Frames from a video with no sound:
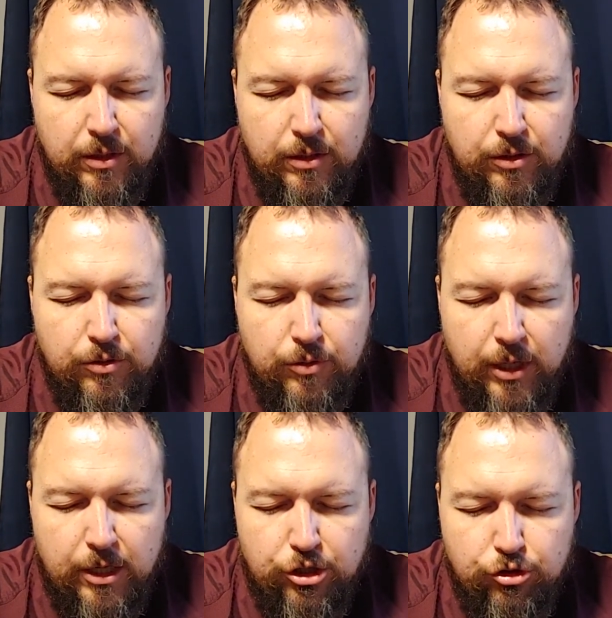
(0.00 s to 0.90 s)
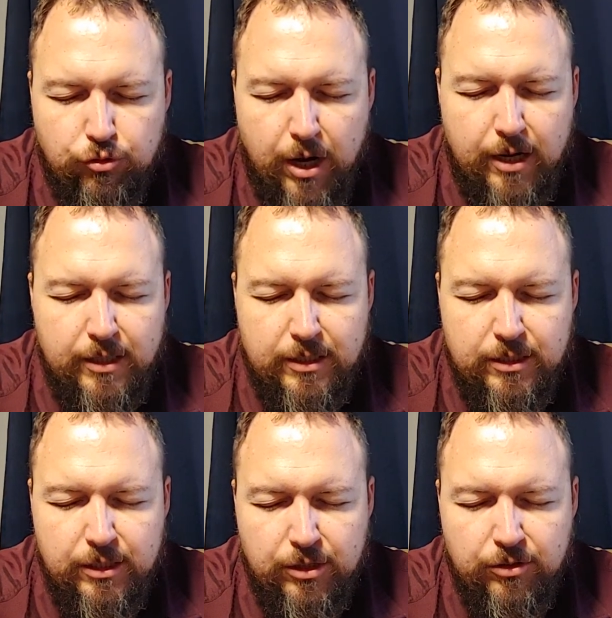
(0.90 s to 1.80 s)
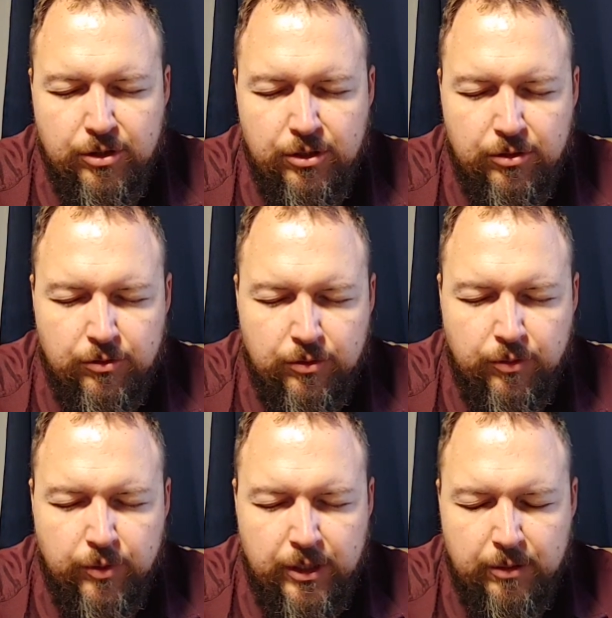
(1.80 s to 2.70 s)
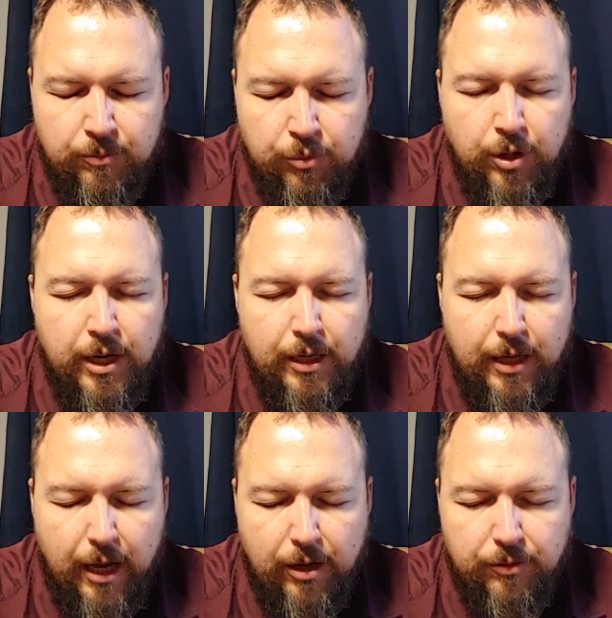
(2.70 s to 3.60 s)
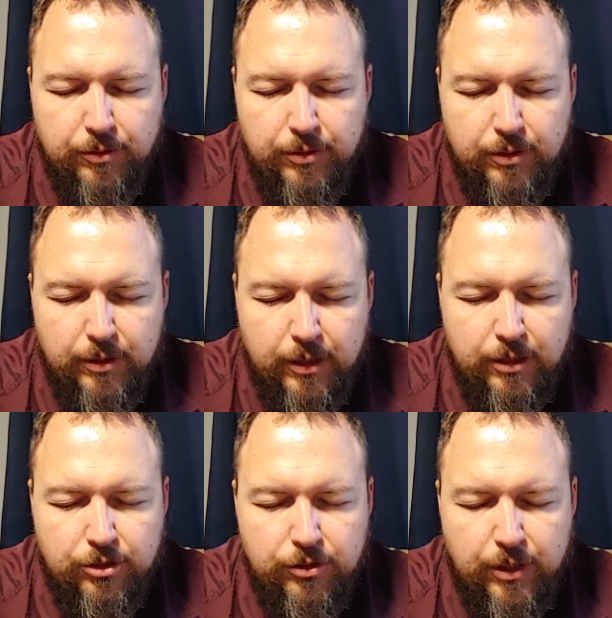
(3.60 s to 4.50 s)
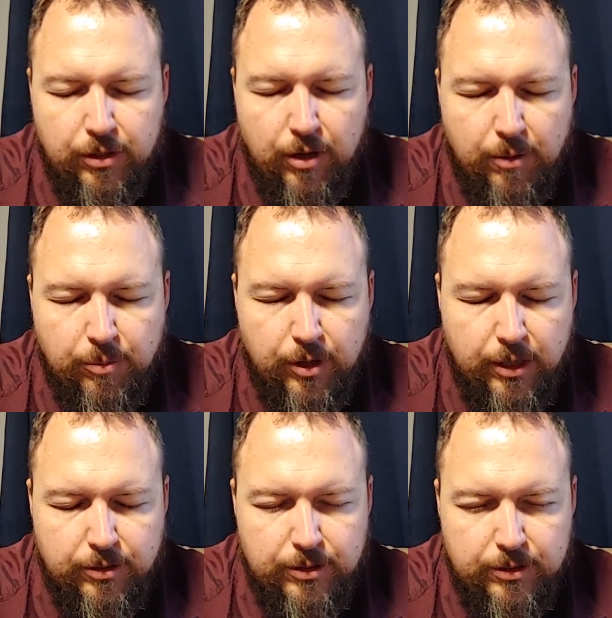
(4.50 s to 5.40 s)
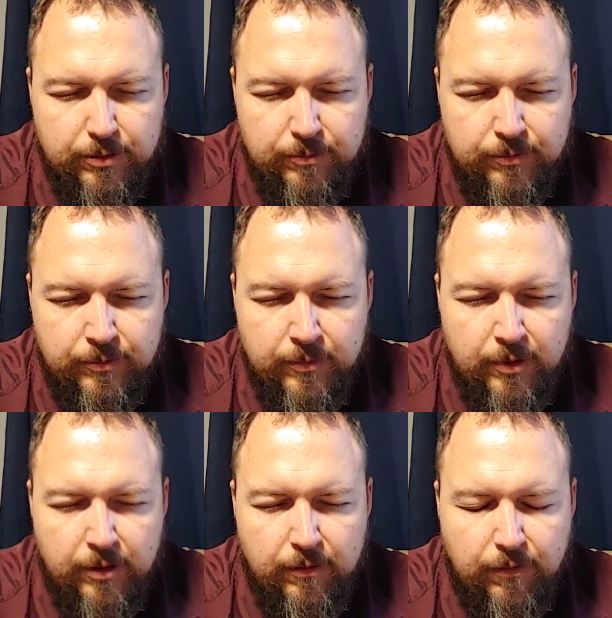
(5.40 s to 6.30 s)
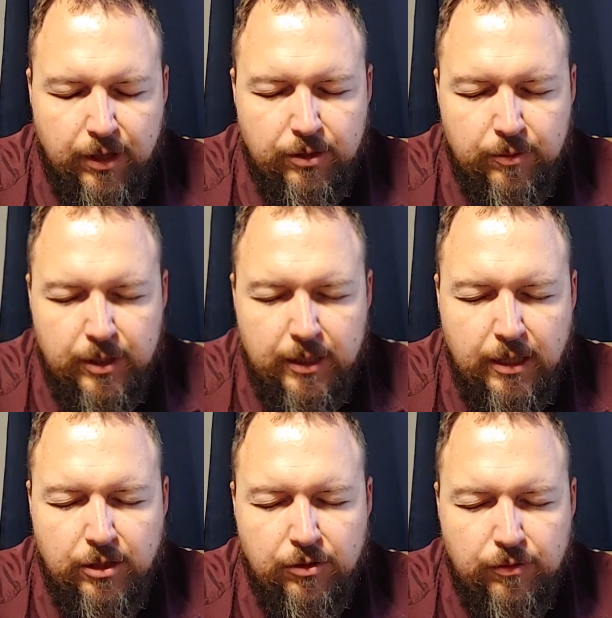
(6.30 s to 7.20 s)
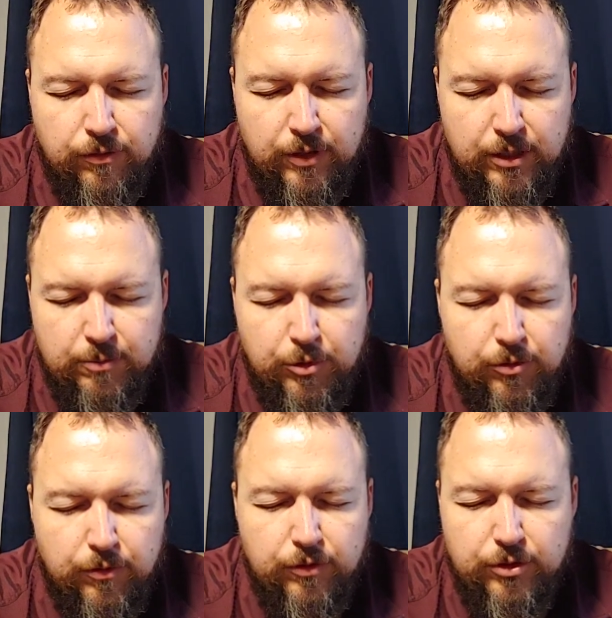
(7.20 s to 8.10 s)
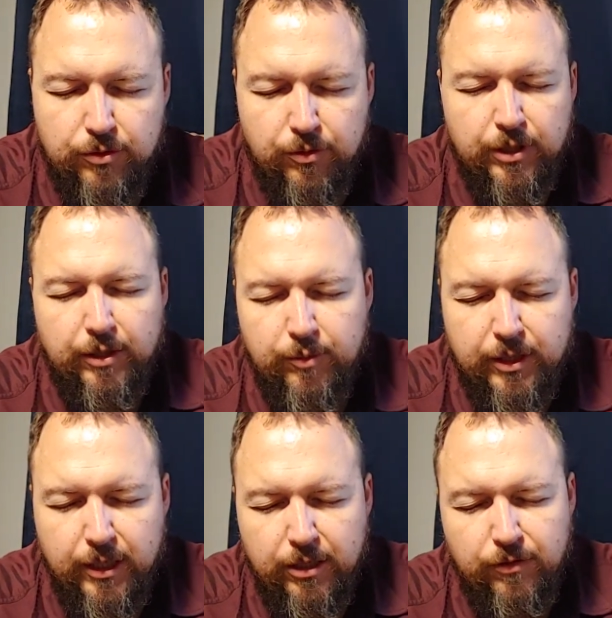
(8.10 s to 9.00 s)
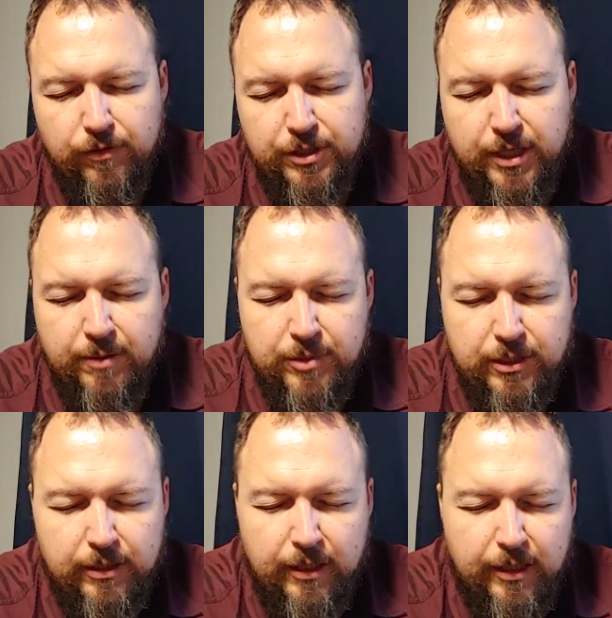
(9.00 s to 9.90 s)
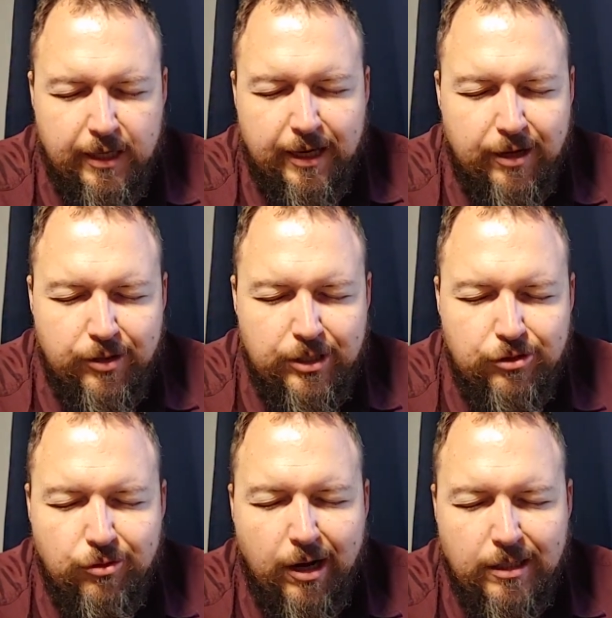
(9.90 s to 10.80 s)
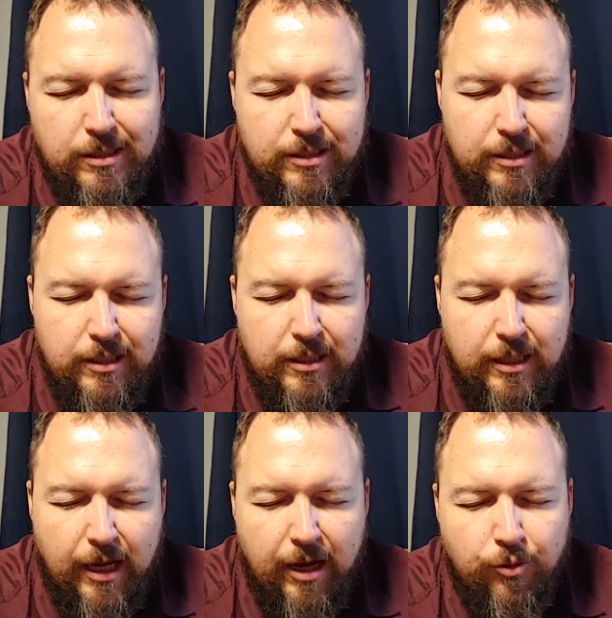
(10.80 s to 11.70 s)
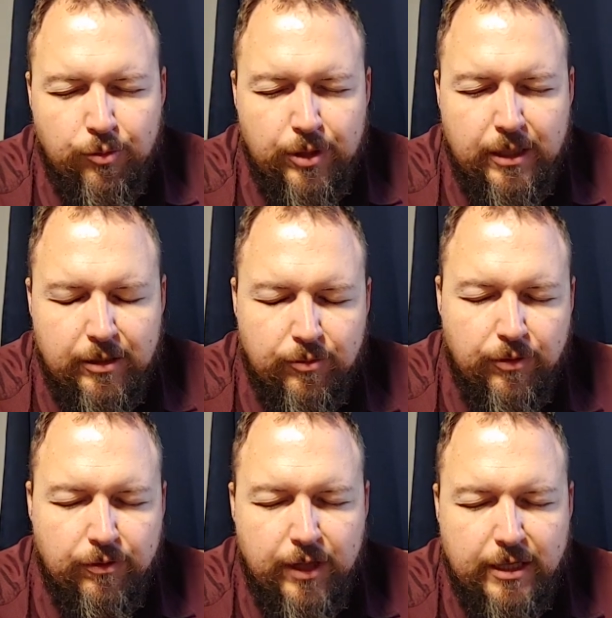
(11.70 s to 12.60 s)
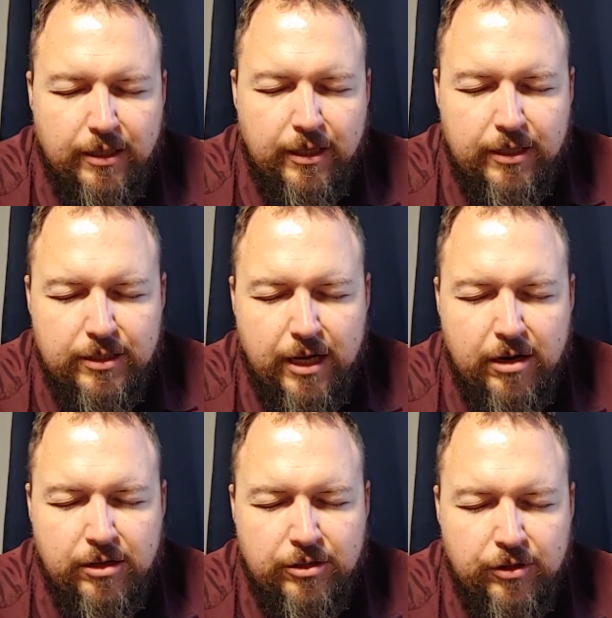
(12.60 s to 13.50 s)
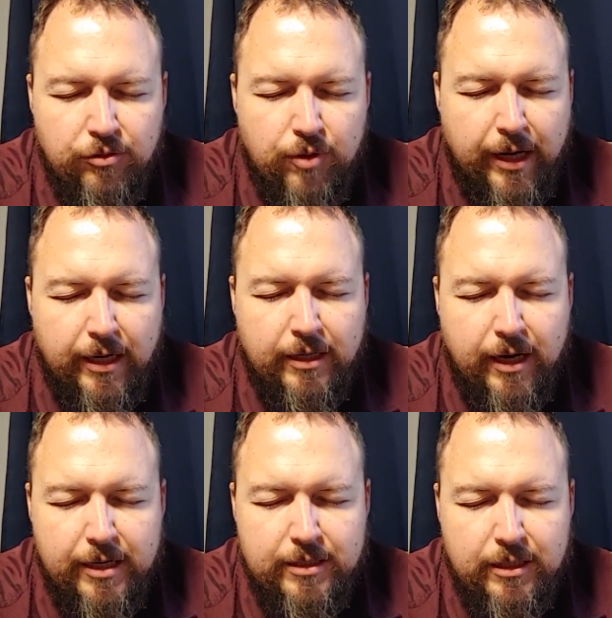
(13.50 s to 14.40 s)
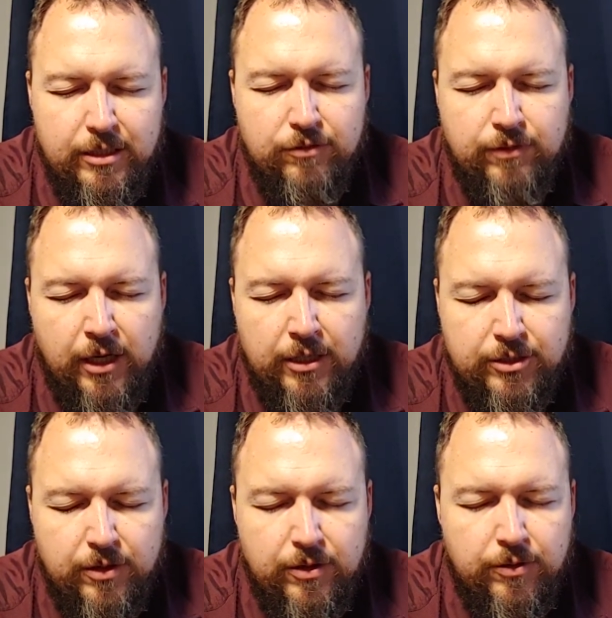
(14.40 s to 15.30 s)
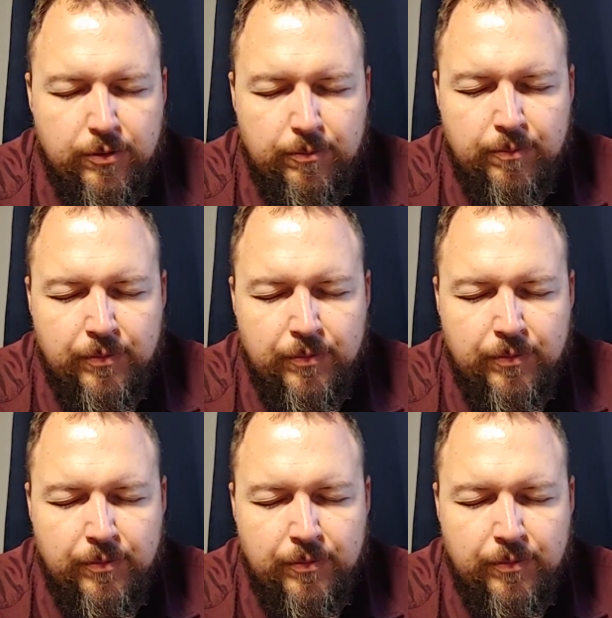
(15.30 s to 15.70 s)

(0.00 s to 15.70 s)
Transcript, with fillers: You draw us near to you that we can pray now and that you hear our prayers. Father, we thank you for this beautiful story, and we thank you for Samson, how he draws us in, and how we can reflect on his character and recognize in his flaws our own.